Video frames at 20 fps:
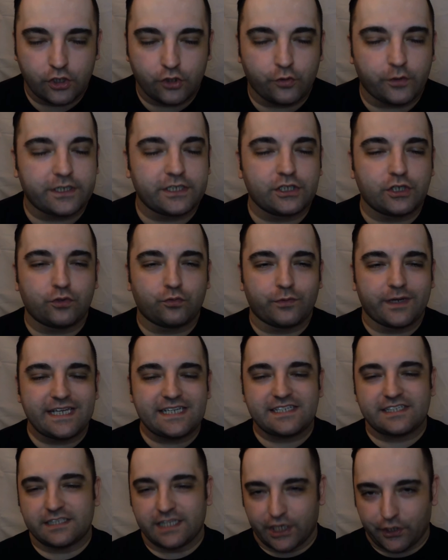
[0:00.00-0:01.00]
critical
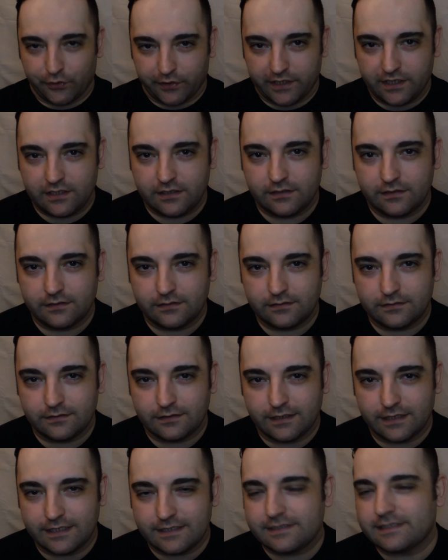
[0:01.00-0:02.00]
race theory
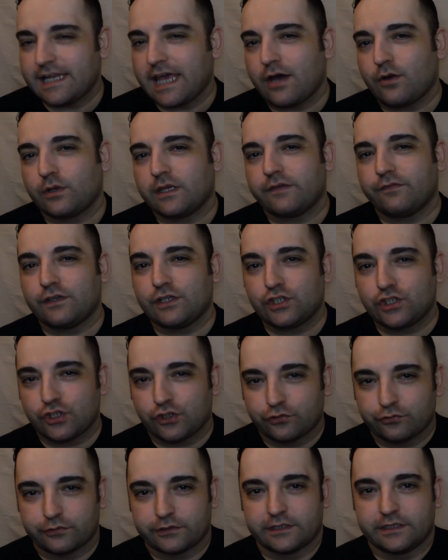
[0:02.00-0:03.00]
is now giving
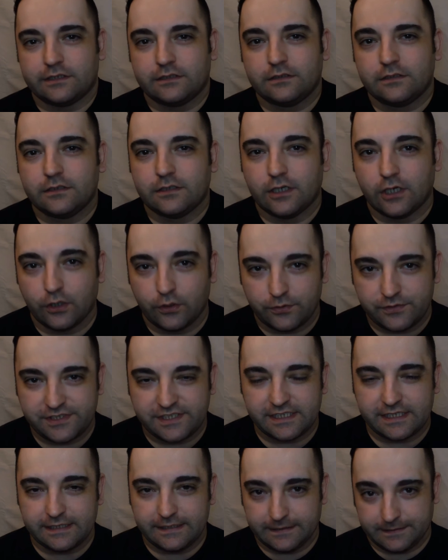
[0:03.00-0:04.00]
children
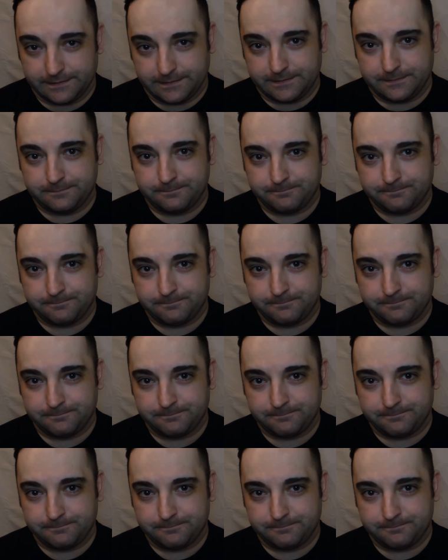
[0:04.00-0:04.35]
OCD.